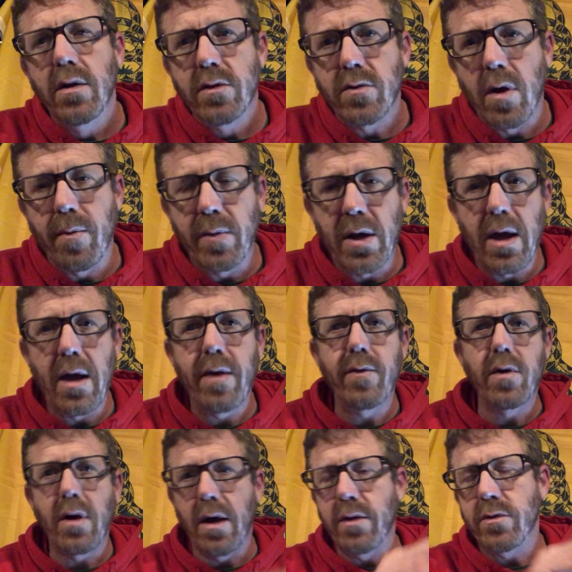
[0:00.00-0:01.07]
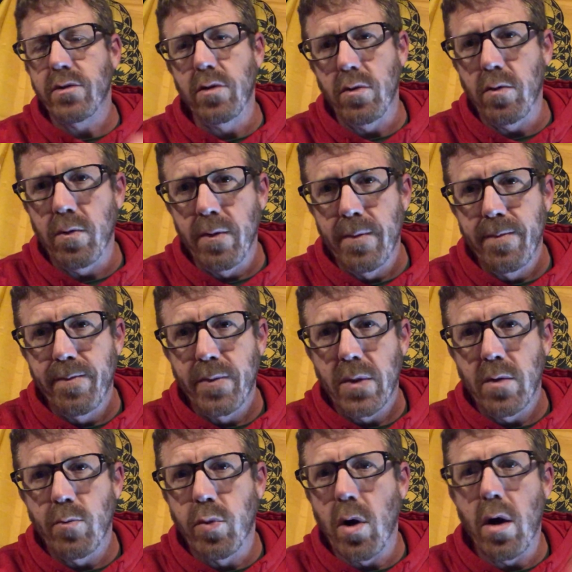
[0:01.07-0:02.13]
So I'm going to have you guys do
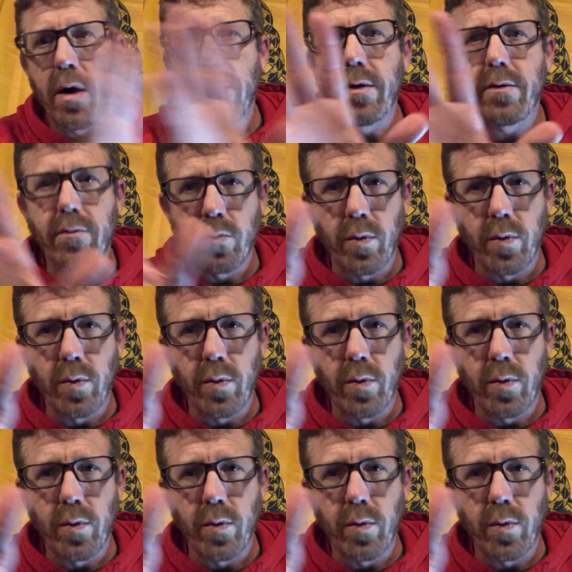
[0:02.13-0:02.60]
broad